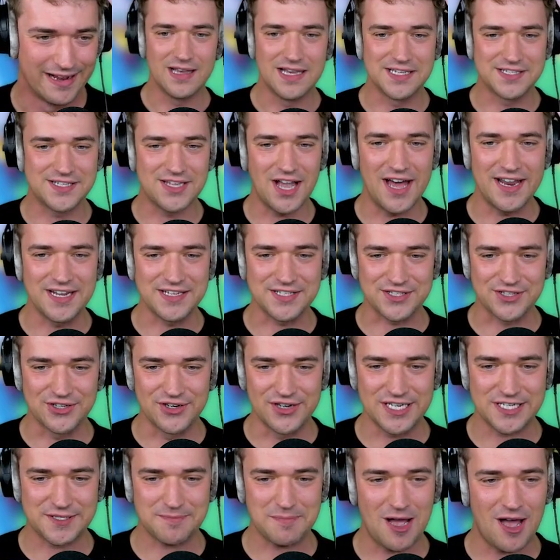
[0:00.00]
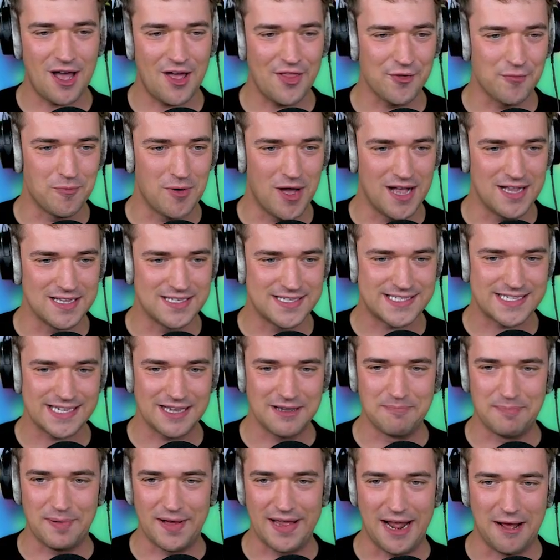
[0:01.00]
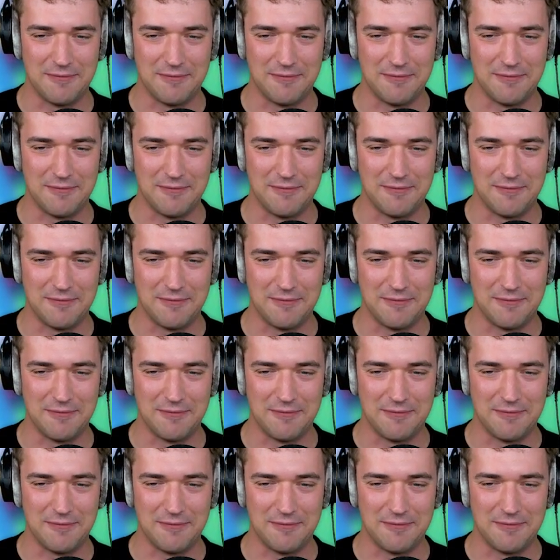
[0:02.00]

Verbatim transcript: He's not as good as my other ones, but